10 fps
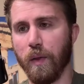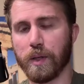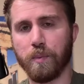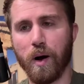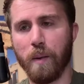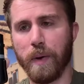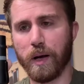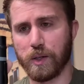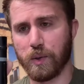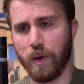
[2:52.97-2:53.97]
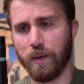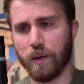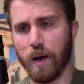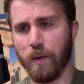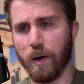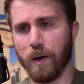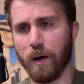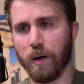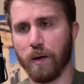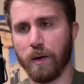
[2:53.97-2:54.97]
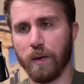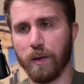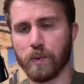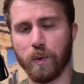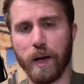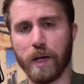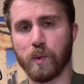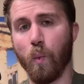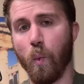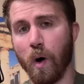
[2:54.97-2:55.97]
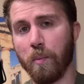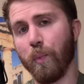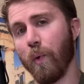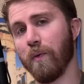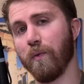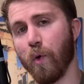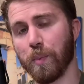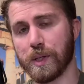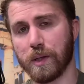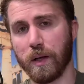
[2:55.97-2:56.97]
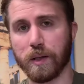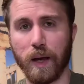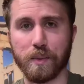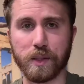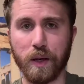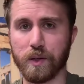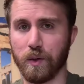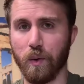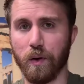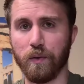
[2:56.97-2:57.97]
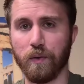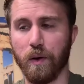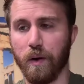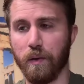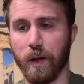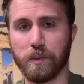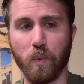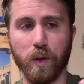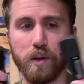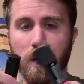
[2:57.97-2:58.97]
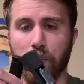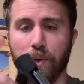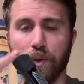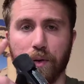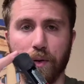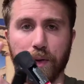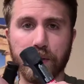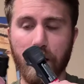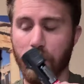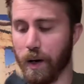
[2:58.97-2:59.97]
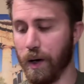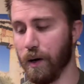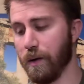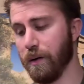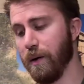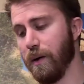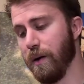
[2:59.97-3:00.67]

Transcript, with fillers: Now this POM Max Strength guy right here, this one has 1.4% capsaicinoids. That's more than double this guy right here.